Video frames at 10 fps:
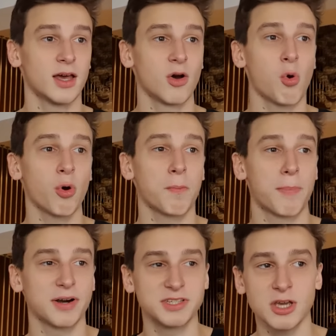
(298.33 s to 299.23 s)
on
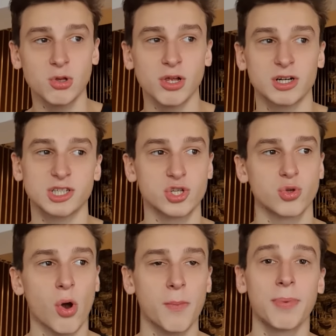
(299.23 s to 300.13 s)
particular
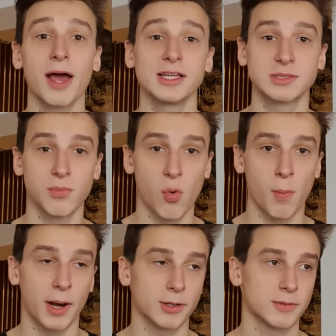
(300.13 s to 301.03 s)
stock price
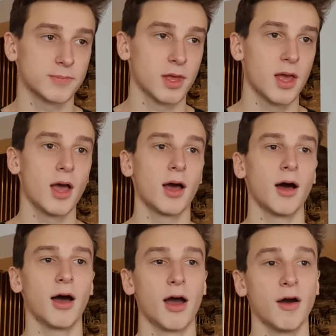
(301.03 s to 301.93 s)
movement.
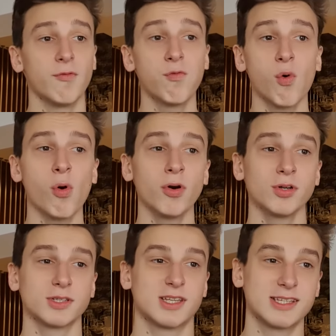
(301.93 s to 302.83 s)
For
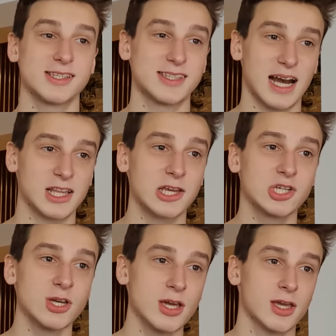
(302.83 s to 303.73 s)
this
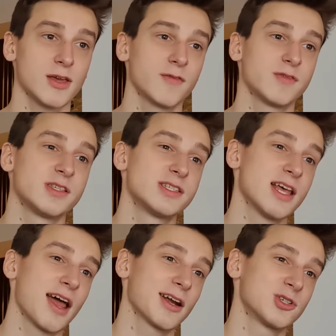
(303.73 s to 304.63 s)
strategy, if
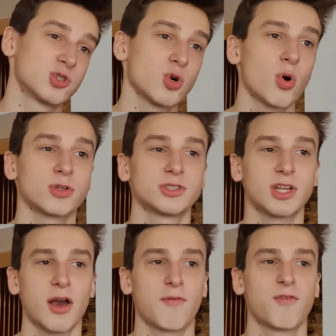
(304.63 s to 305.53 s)
the
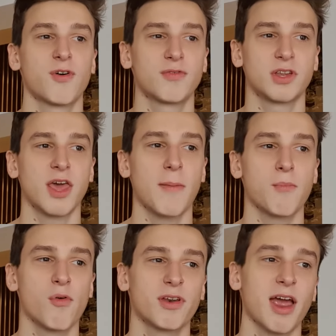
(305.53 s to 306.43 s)
short-term 50-day
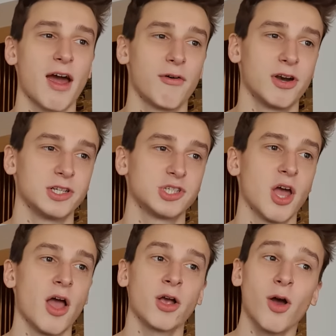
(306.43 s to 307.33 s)
moving average
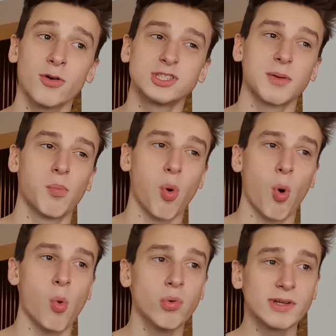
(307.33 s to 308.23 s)
goes
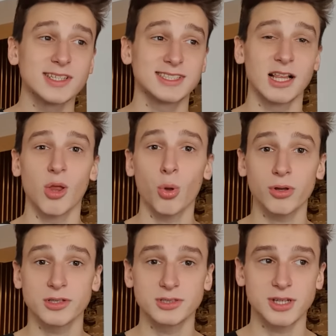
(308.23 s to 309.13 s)
above the
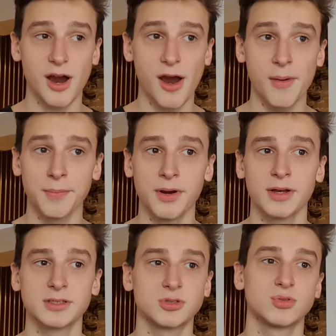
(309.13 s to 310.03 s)
long-term
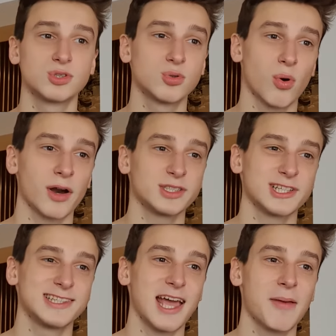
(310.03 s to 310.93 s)

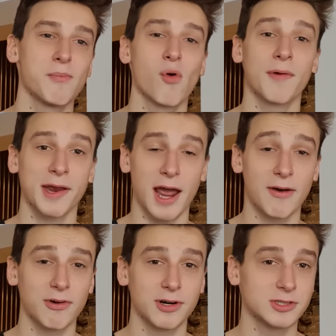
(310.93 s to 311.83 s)
200-day moving
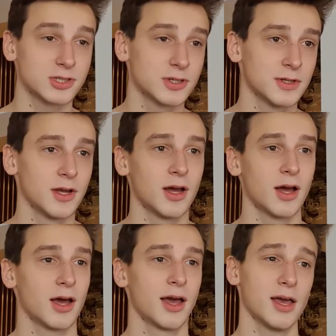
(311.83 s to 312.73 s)
average,
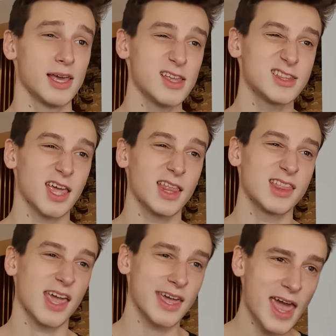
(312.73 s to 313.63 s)
it
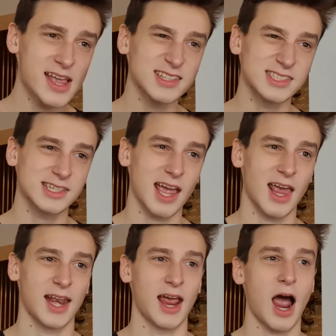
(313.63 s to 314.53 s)
indicates
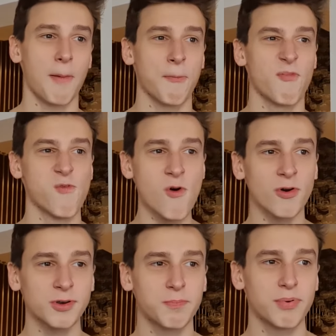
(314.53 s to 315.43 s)
an
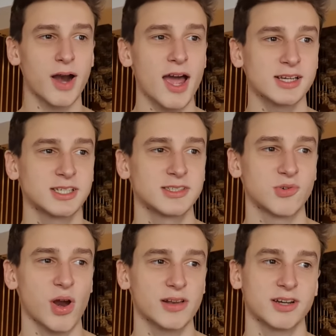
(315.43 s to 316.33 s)
upward price
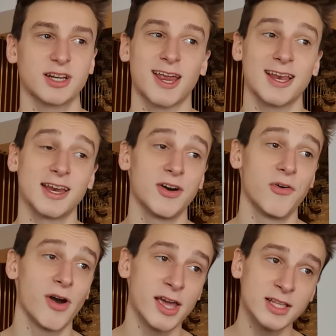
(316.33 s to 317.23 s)
trend and
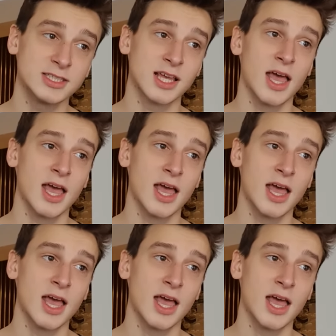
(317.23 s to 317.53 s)
generates